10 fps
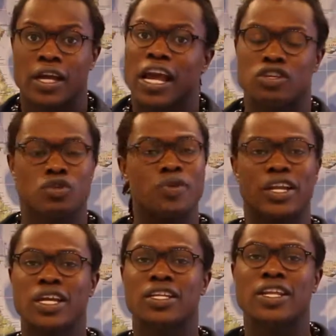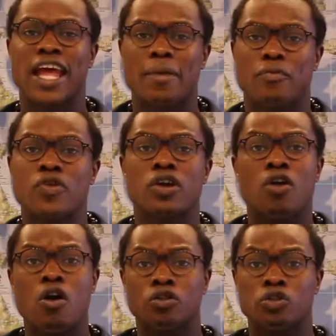It's already in the name. We're
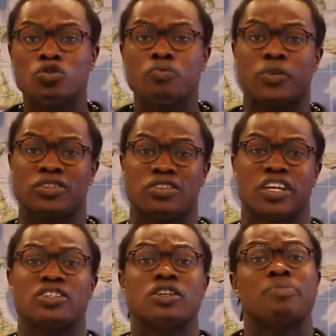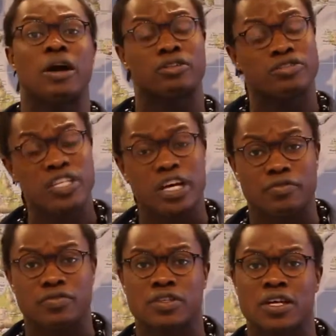going to do a presentation about
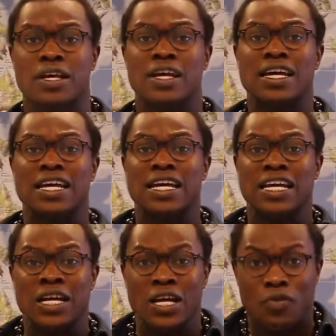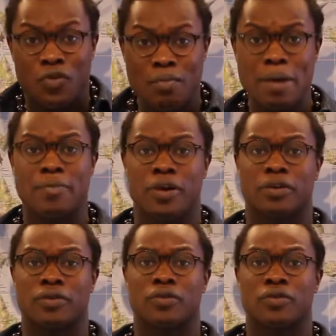ourselves. Remember,
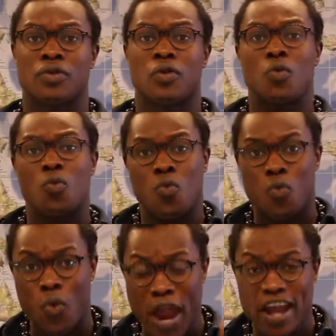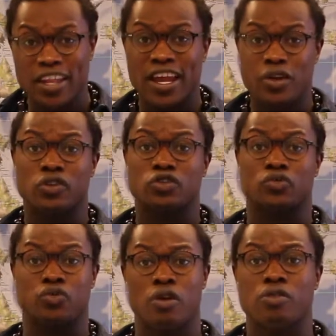where there is
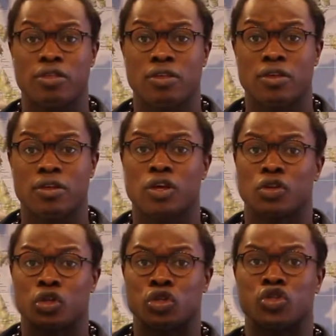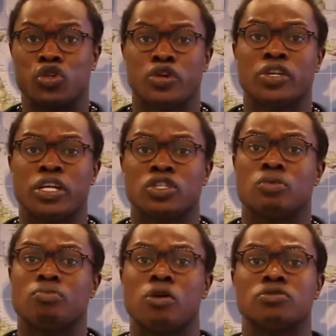growth, the journey is the
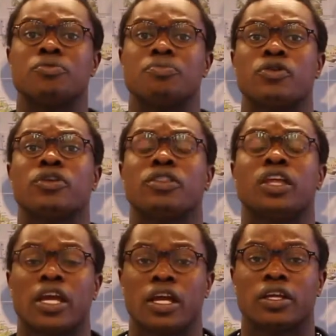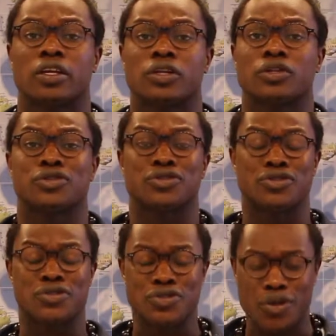most important thing.
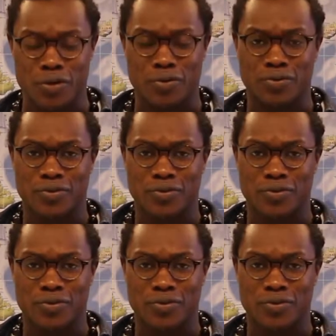So,